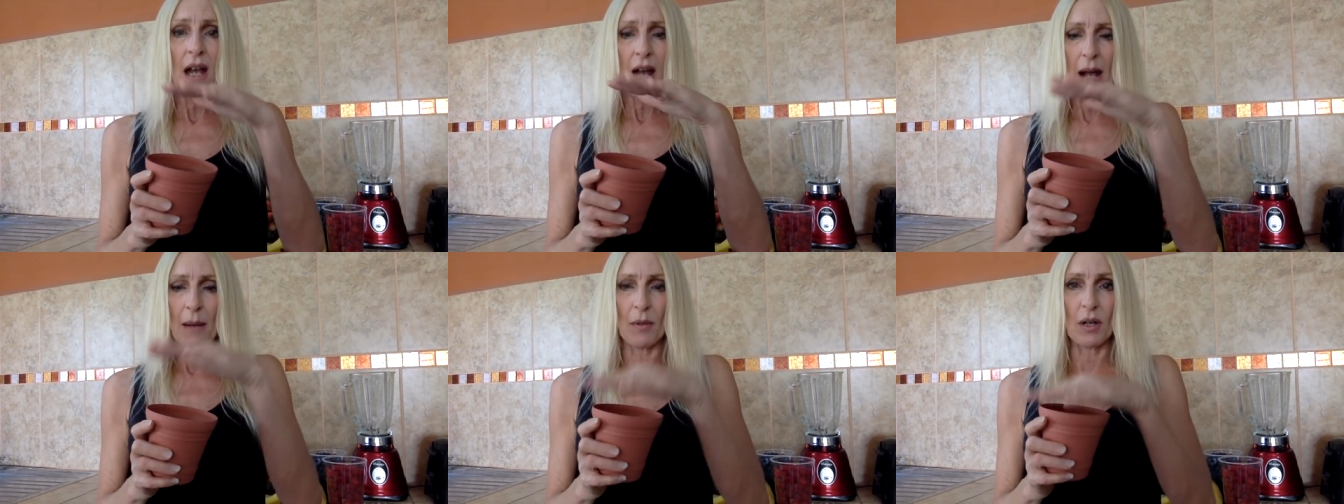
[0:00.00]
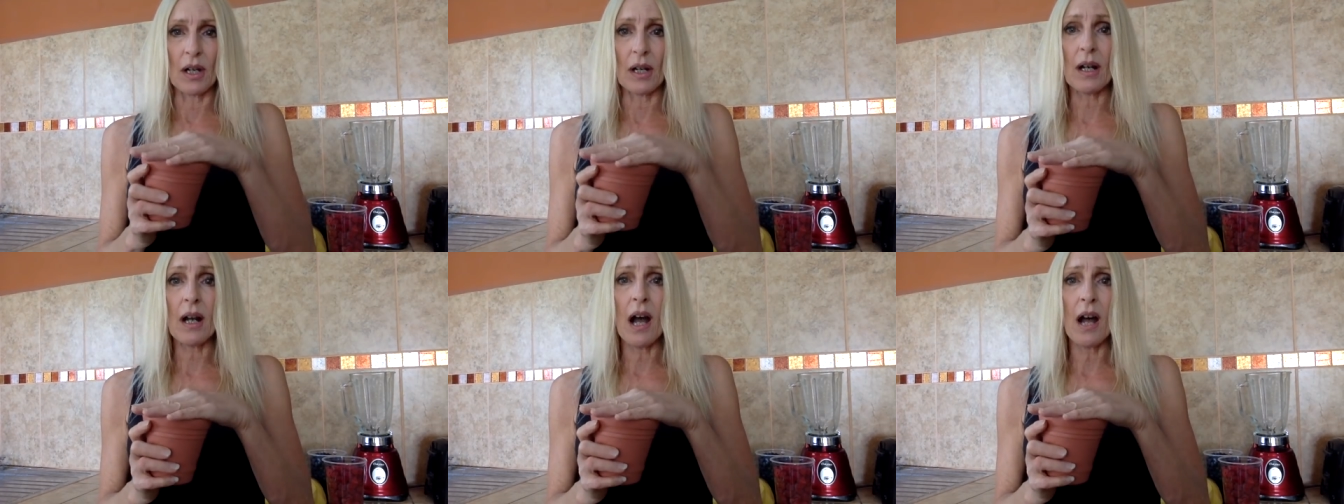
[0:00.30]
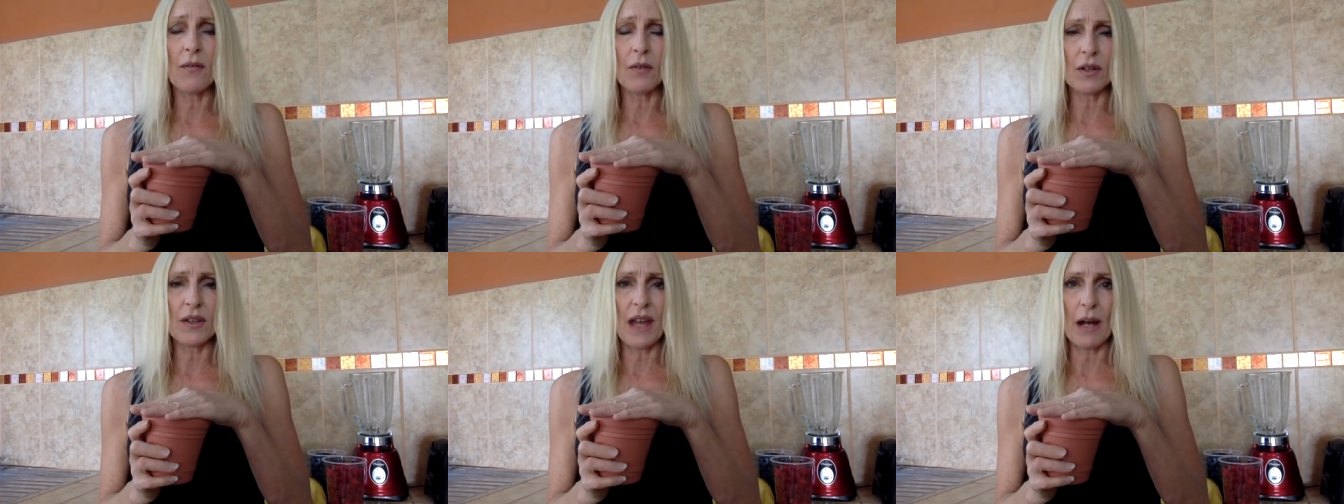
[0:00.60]
I'm going to
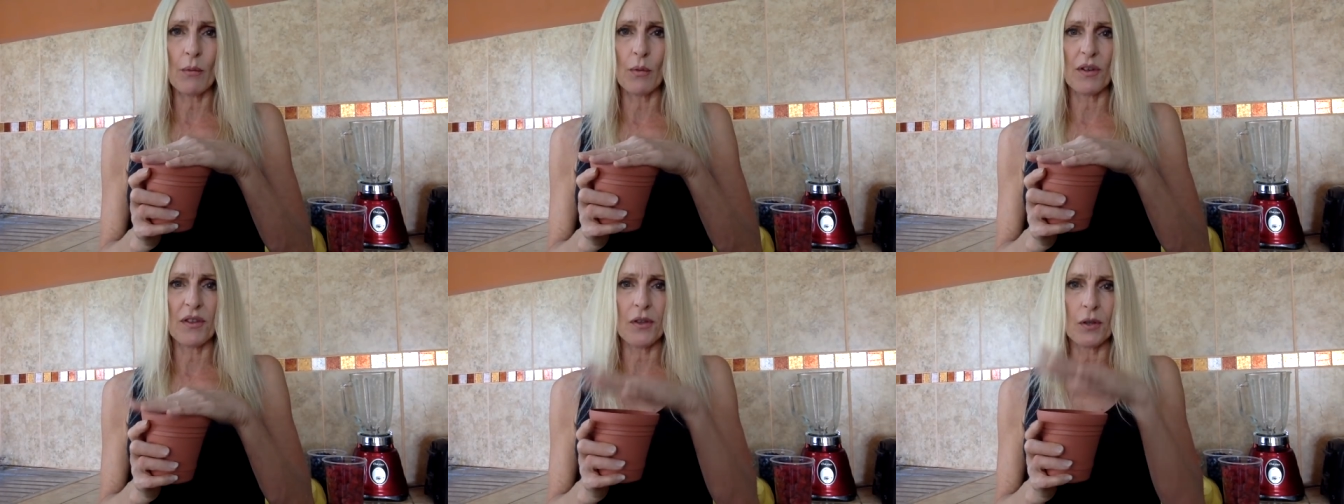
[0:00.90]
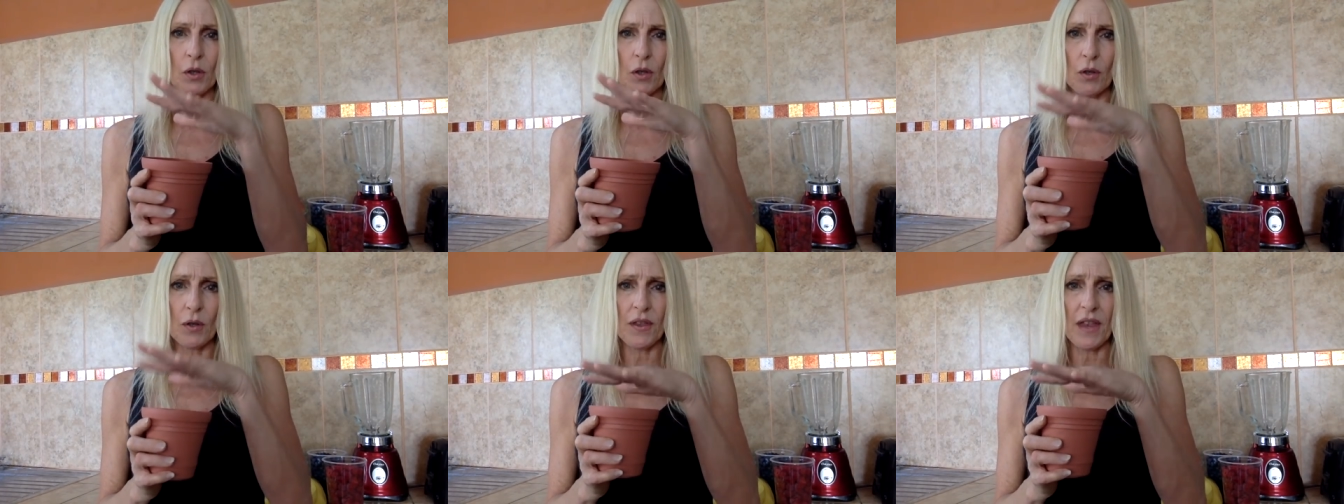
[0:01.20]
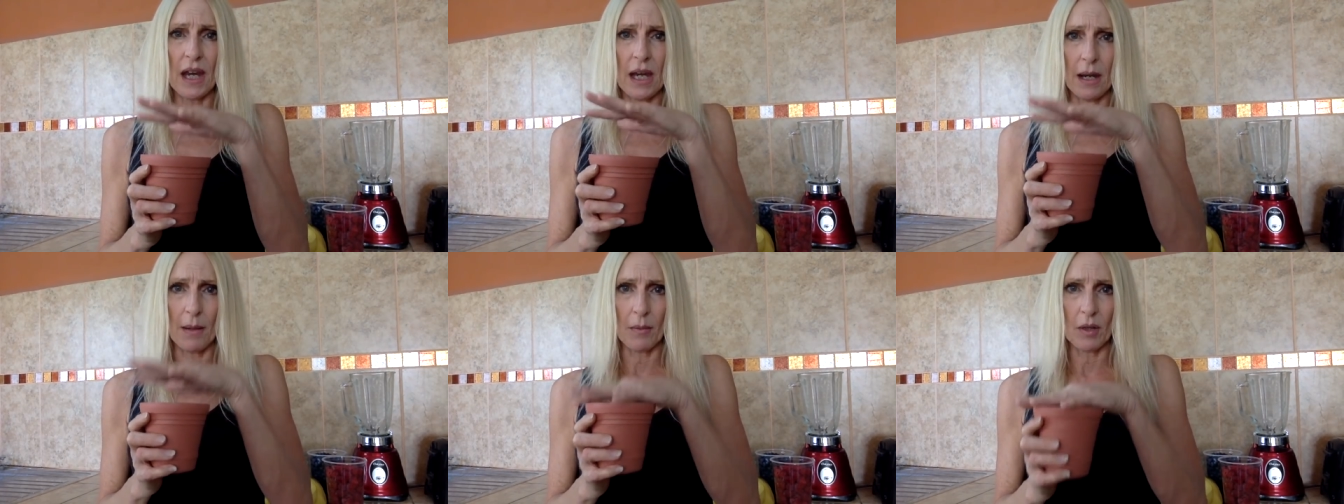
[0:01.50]
cover that with earth
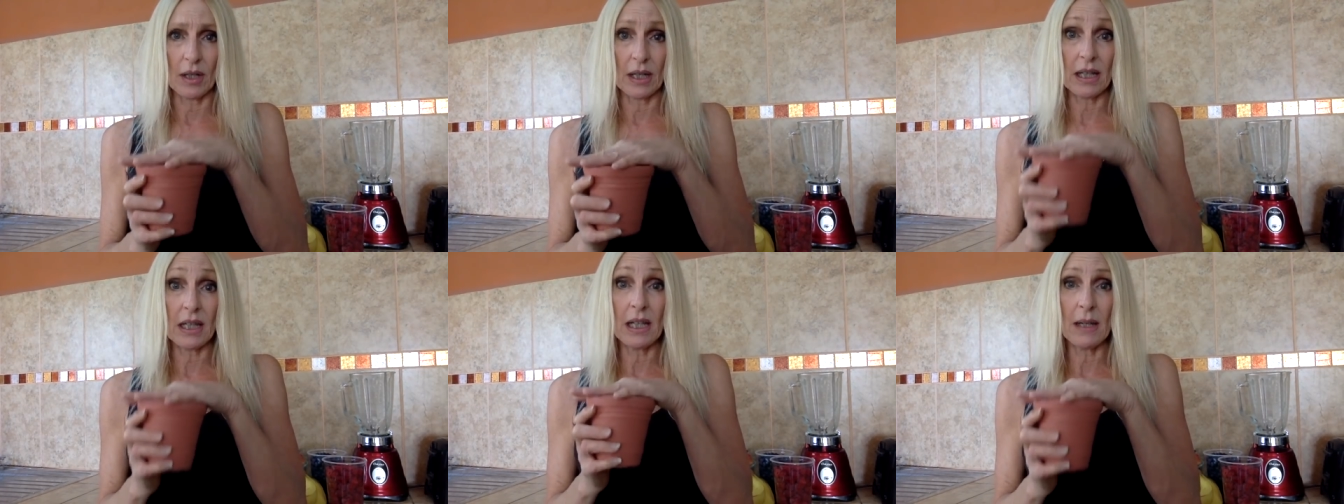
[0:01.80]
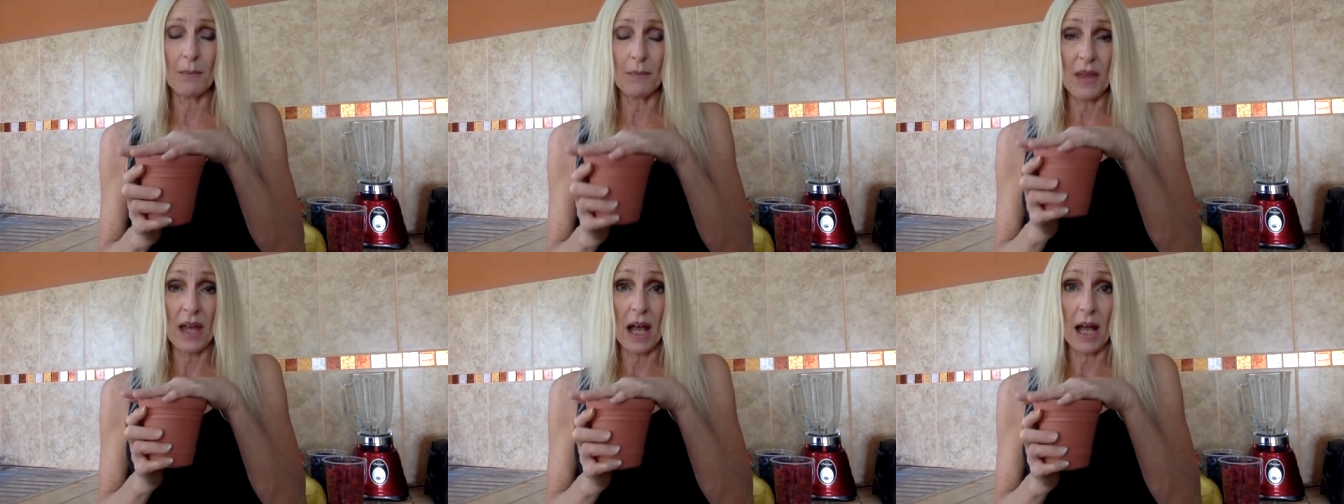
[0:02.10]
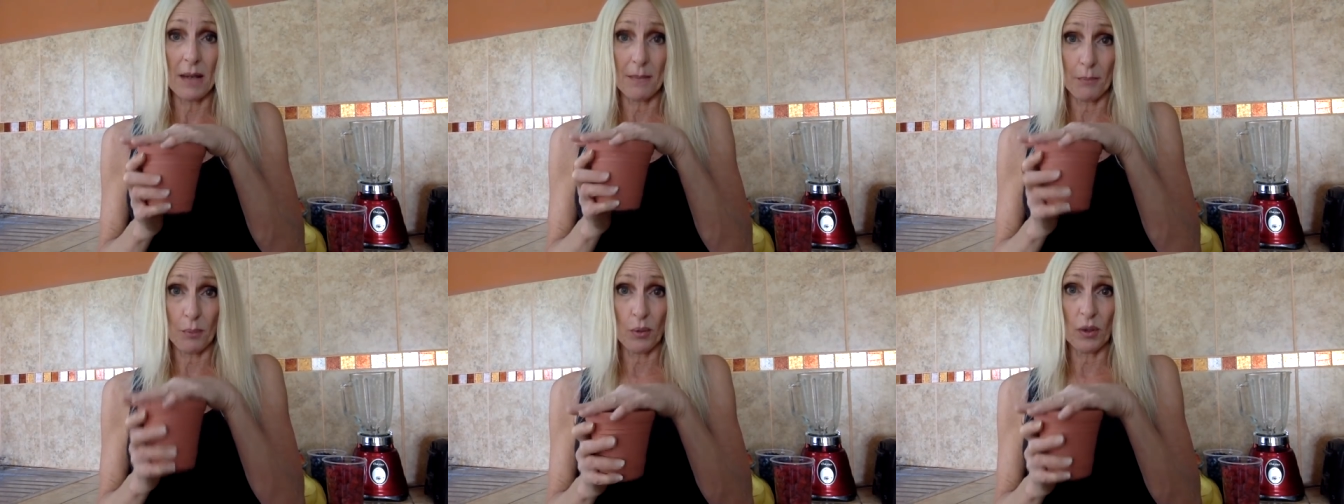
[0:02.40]
and I'm going to keep
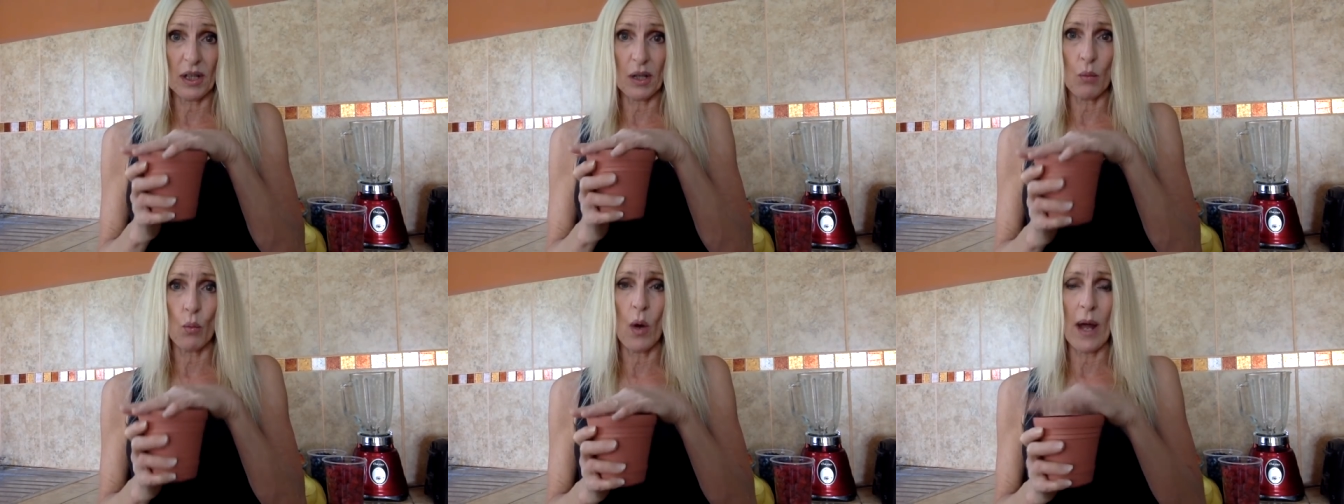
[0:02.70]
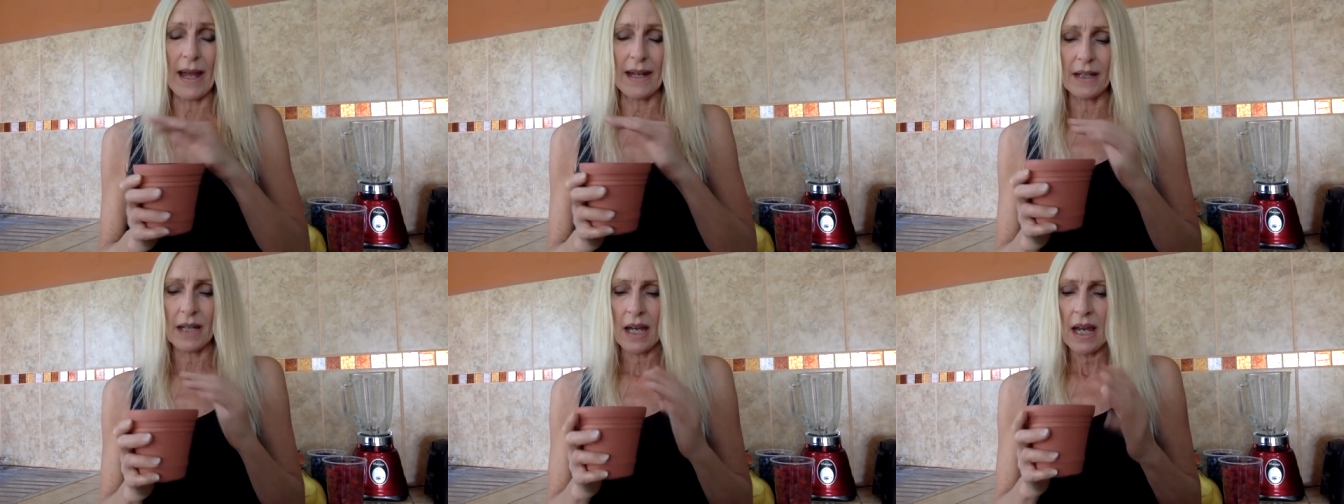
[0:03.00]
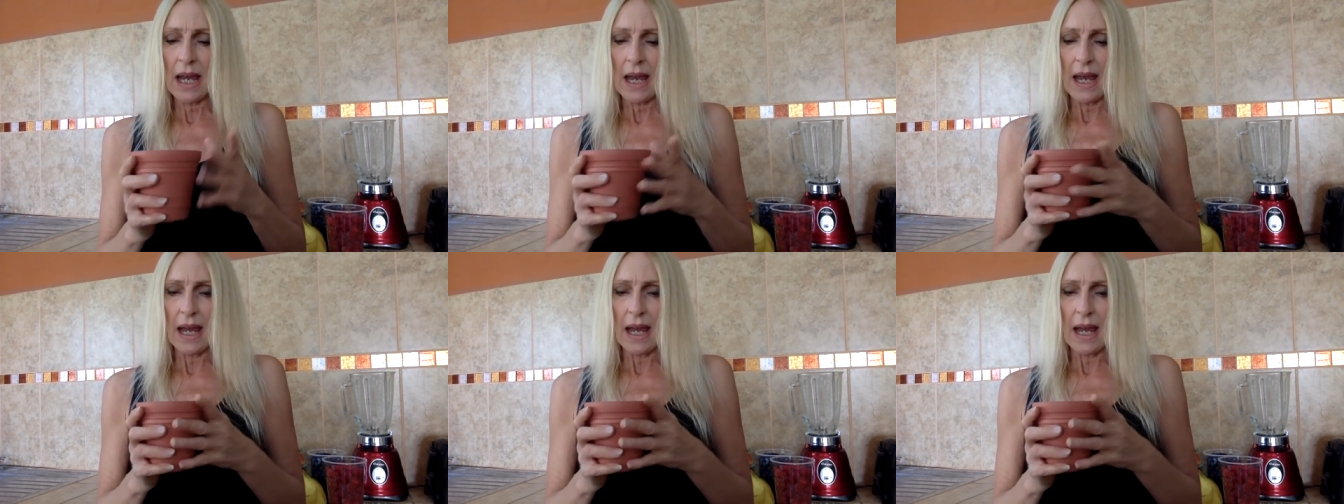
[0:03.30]
that pretty wet.